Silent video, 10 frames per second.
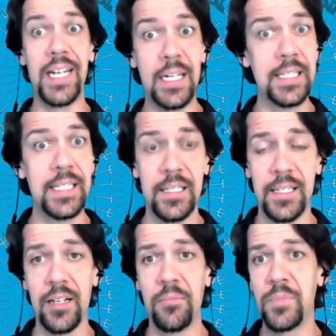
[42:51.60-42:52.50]

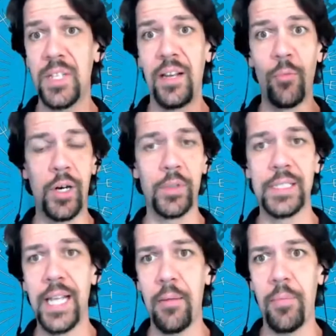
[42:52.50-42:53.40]
systems and work with
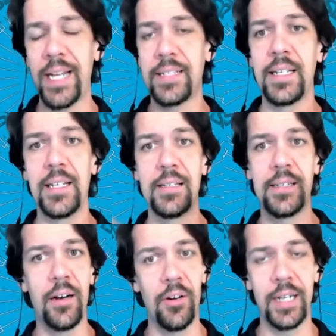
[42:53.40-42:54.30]
databases
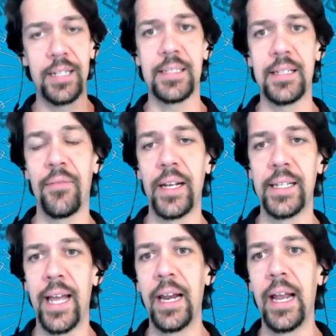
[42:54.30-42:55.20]
and all kinds of stuff like
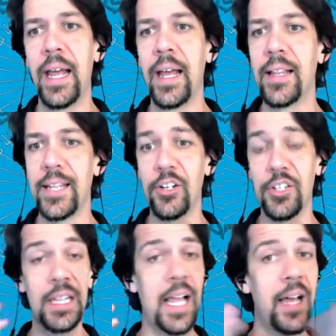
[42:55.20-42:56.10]
that. There's a
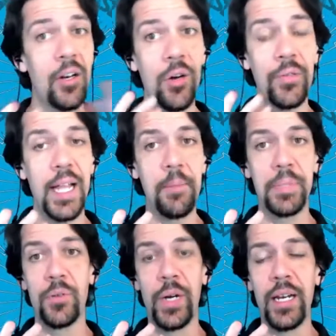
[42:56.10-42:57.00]
lot of overlap
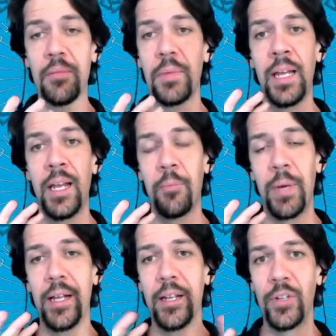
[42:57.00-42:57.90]
between them,
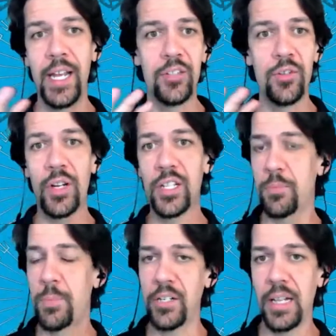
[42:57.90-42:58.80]
but they sort of
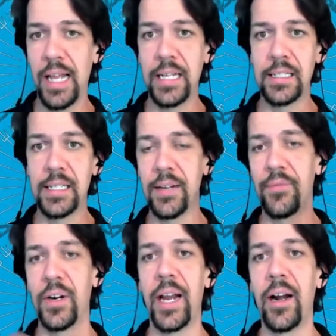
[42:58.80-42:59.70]
specialize in
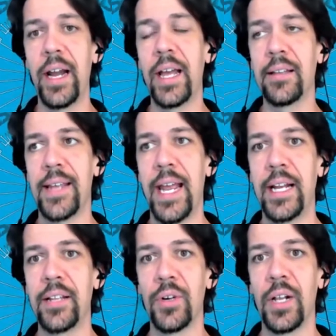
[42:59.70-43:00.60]
different areas. And
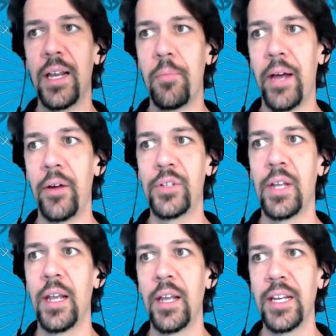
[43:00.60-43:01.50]
it's really about,
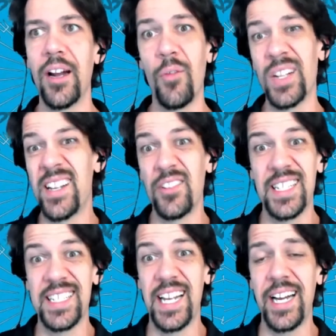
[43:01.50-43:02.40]
what sounds
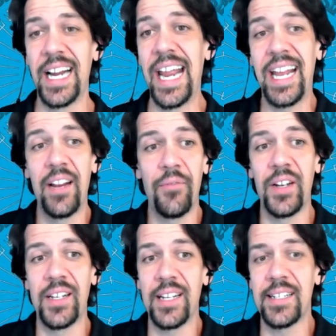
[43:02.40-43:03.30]
exciting. And if it
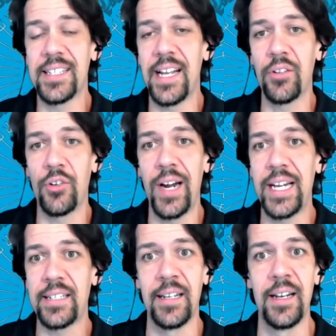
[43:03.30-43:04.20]
doesn't sound
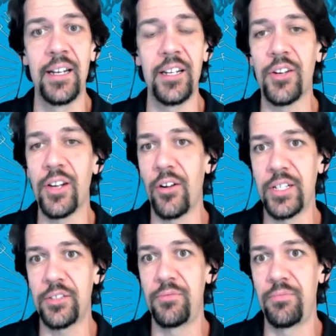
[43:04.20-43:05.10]
great, you can
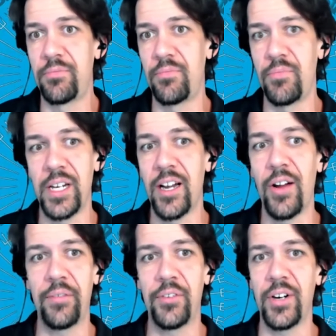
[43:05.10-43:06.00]
always,
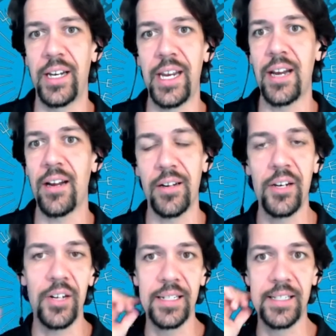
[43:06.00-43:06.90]
after a year, you
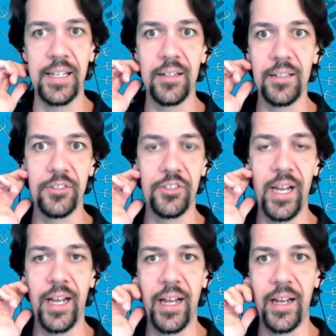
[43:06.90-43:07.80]
can still
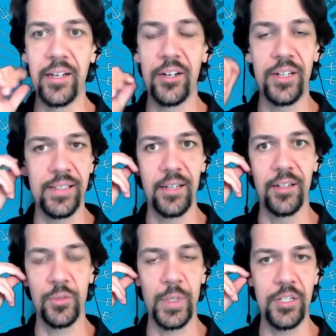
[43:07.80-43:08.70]

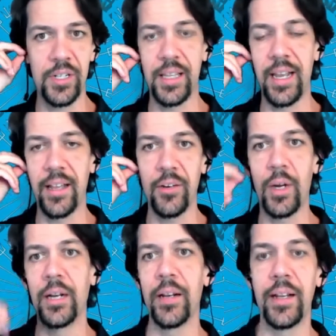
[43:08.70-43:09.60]
switch to the other
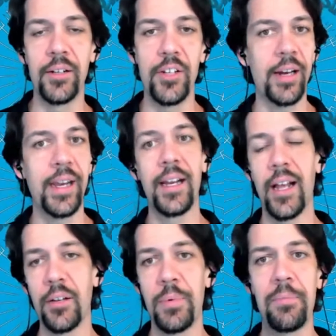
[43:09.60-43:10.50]
one, talking to
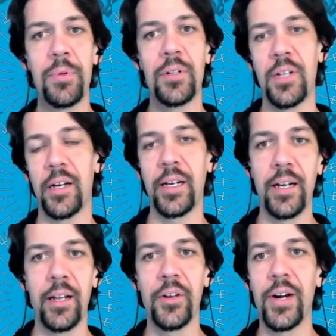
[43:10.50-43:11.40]
other people, talking to
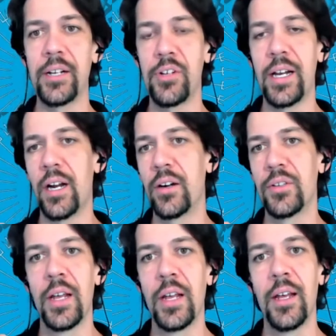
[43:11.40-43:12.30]
other engineers,
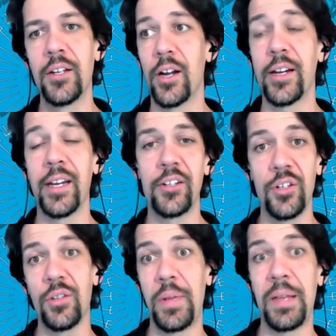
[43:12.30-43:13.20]
talking
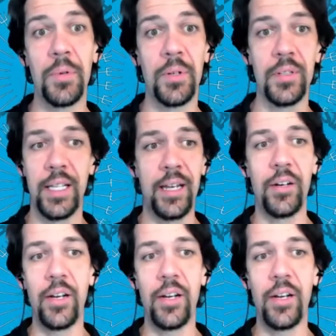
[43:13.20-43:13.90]
to the people that, if